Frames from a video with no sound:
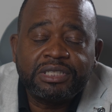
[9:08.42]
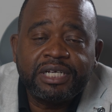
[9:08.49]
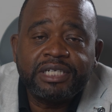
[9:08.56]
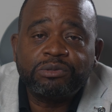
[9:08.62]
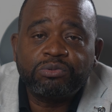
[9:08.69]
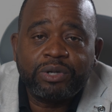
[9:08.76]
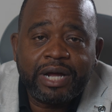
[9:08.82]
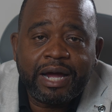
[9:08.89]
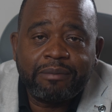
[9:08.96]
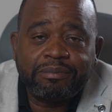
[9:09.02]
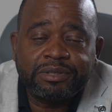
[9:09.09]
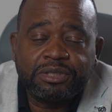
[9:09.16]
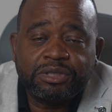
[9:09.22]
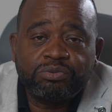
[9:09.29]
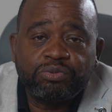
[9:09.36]
here's what
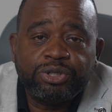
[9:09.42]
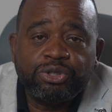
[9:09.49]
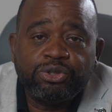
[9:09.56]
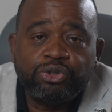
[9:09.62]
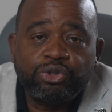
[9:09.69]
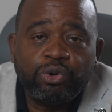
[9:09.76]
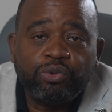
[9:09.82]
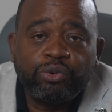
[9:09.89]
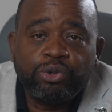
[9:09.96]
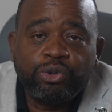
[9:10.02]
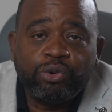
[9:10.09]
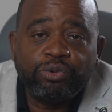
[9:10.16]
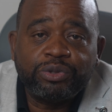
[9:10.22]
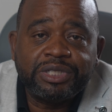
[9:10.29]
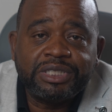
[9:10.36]
happens when you don't
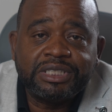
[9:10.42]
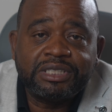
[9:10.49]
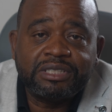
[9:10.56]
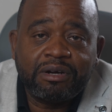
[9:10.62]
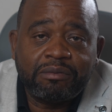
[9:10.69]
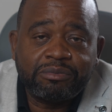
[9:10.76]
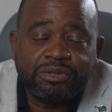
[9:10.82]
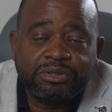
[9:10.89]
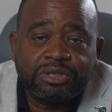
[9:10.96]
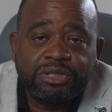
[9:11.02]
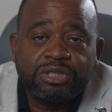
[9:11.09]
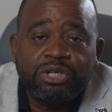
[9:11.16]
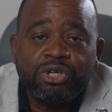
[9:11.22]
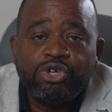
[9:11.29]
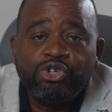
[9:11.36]
know these
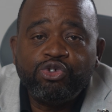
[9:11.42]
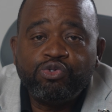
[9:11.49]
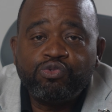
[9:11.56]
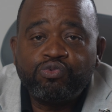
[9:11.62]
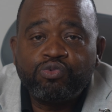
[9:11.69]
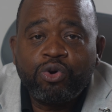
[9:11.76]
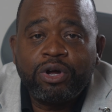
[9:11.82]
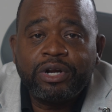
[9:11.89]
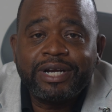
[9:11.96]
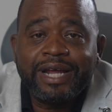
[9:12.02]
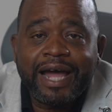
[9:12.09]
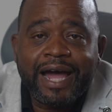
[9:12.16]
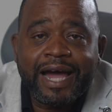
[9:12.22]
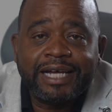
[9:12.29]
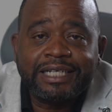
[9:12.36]
numbers. You run
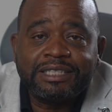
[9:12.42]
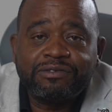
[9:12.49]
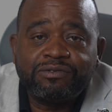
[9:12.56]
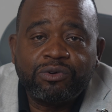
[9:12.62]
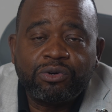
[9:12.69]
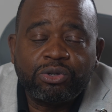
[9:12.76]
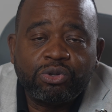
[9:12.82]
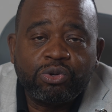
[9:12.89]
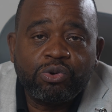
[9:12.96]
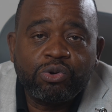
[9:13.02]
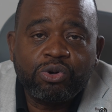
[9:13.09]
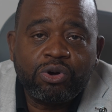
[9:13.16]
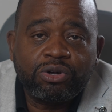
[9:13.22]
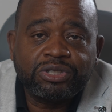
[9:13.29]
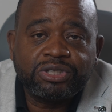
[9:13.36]
ads for a
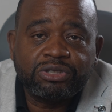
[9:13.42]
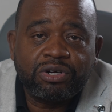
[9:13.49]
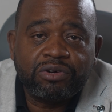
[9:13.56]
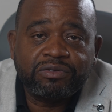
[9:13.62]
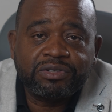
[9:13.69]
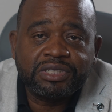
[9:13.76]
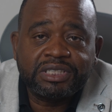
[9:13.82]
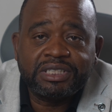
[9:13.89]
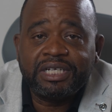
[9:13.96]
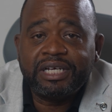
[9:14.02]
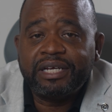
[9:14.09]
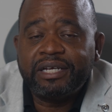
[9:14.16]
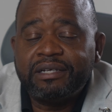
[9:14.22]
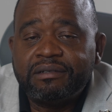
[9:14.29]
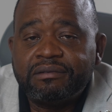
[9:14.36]
low-cost service,
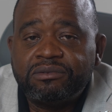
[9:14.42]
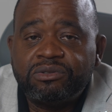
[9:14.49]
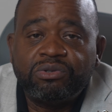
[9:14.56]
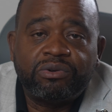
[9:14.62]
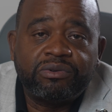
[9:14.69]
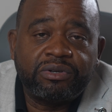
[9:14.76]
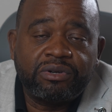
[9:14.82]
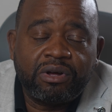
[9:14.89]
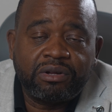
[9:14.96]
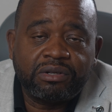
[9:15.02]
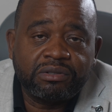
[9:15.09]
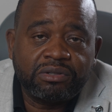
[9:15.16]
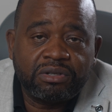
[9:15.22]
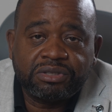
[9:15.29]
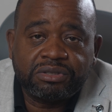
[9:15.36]
say
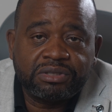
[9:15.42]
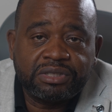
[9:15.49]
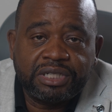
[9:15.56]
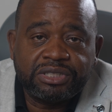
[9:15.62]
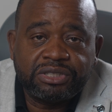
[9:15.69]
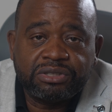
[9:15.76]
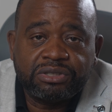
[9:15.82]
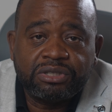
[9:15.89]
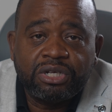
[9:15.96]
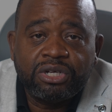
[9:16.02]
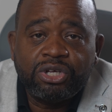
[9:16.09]
$200 consultation.